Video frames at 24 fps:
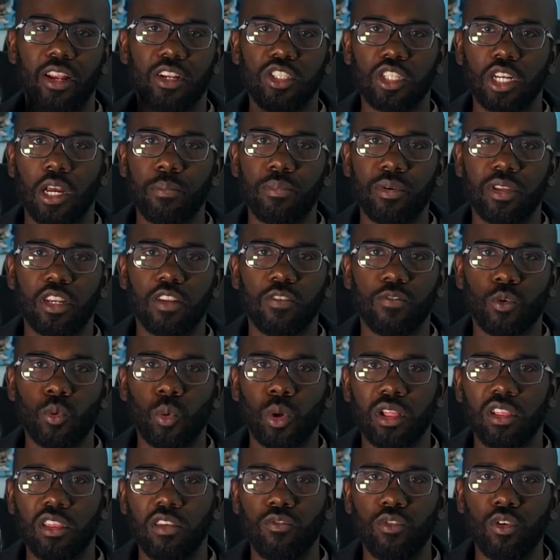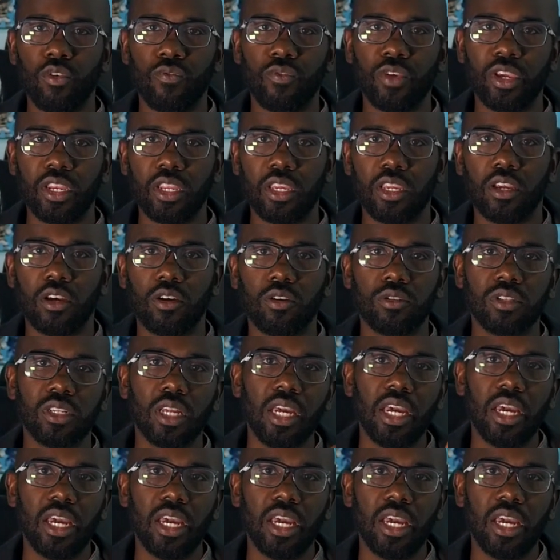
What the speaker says: jump in and quickly view videos.